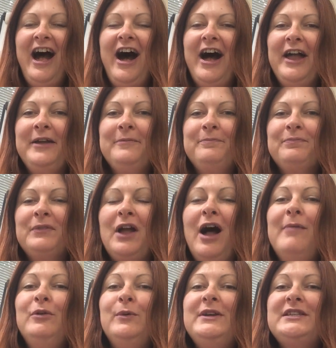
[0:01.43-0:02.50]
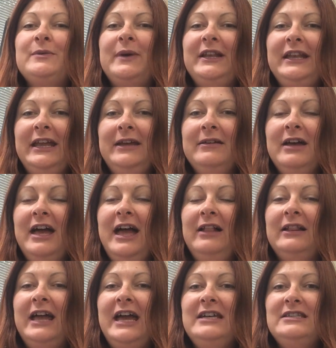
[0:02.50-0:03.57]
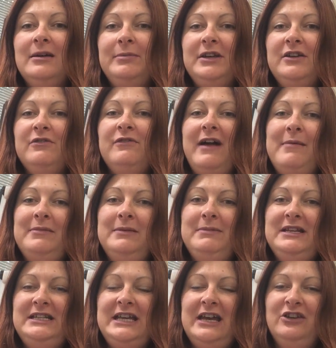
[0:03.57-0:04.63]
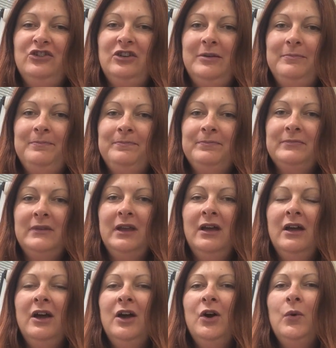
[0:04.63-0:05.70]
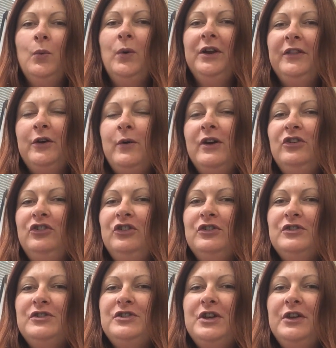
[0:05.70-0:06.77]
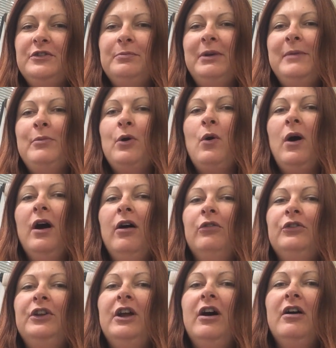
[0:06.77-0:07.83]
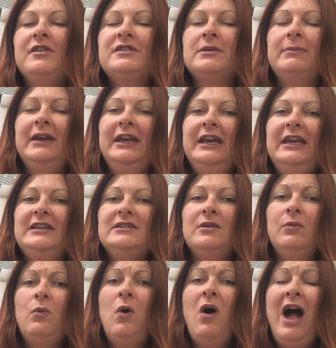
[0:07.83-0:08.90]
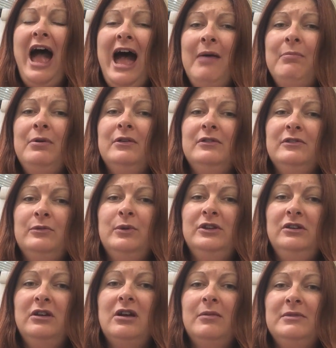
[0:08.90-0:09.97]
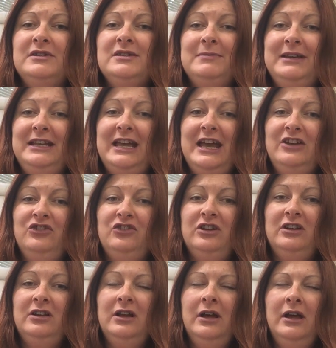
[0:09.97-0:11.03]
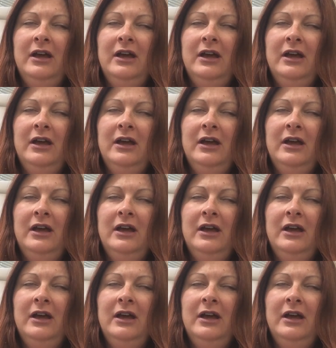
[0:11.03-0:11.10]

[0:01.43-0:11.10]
Hi, I'm Louisa Whitley at LKW Family Mediation. One of the questions that people quite often ask me is, what happens when you come into mediation?